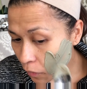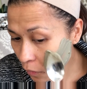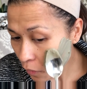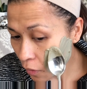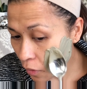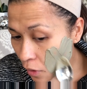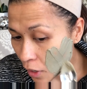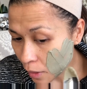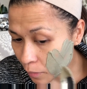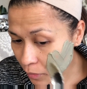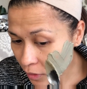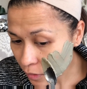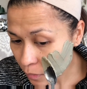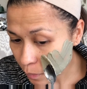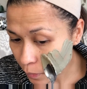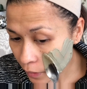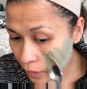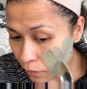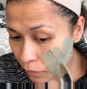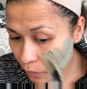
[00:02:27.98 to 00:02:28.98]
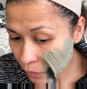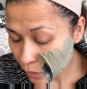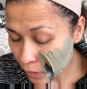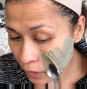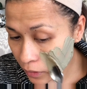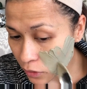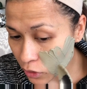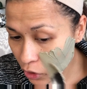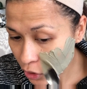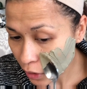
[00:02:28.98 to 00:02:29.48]
So I'm just being
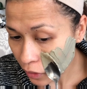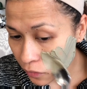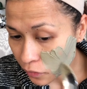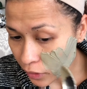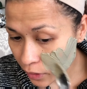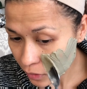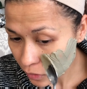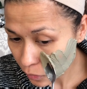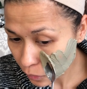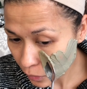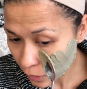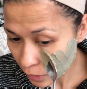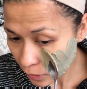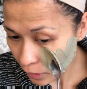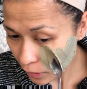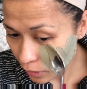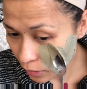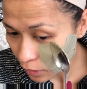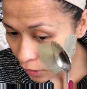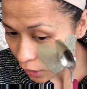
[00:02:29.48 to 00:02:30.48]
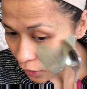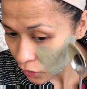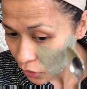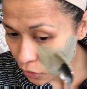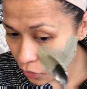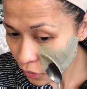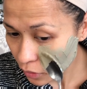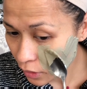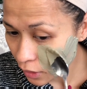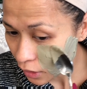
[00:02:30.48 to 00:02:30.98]
really generous with it, not
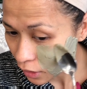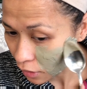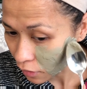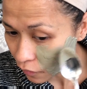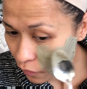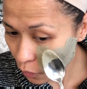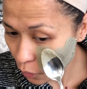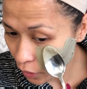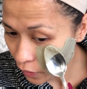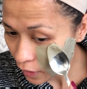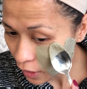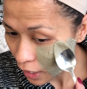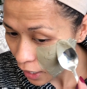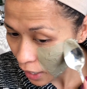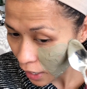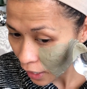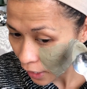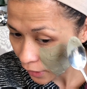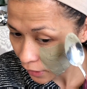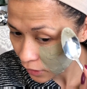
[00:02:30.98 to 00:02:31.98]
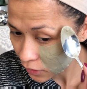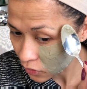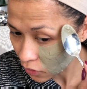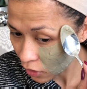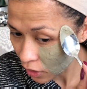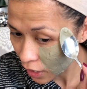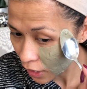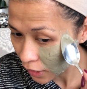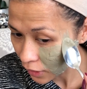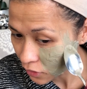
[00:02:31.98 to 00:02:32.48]
too thick. Avoid the eye because
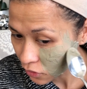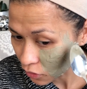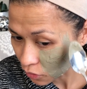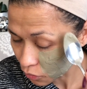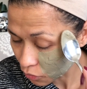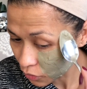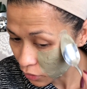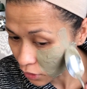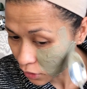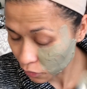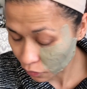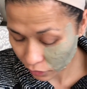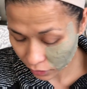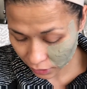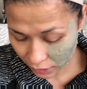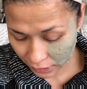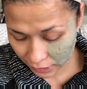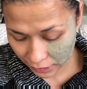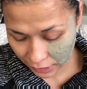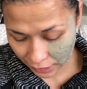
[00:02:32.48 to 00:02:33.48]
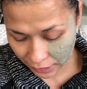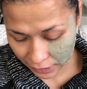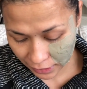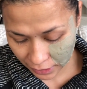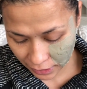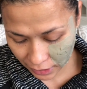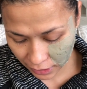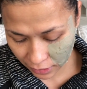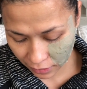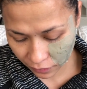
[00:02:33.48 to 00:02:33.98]
our eyes are really, really
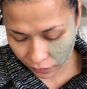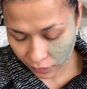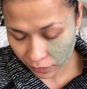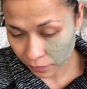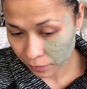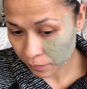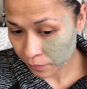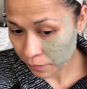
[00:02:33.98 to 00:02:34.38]
sensitive.